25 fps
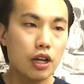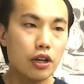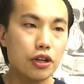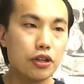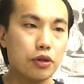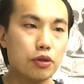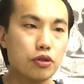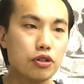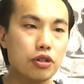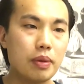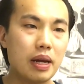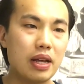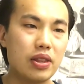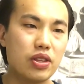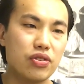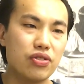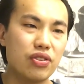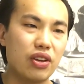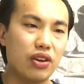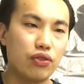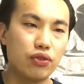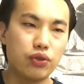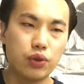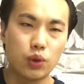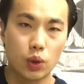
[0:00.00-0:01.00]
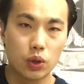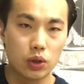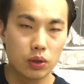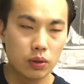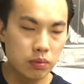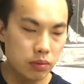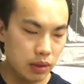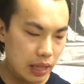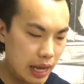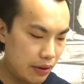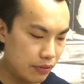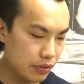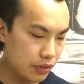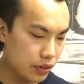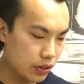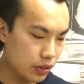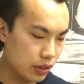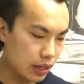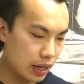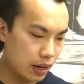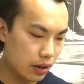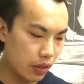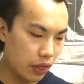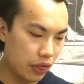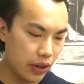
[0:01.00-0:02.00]
huge amount of this like floral lavender
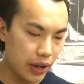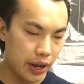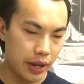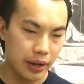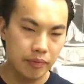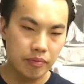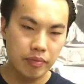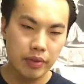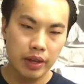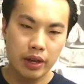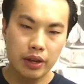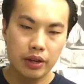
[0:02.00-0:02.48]
kind of thing.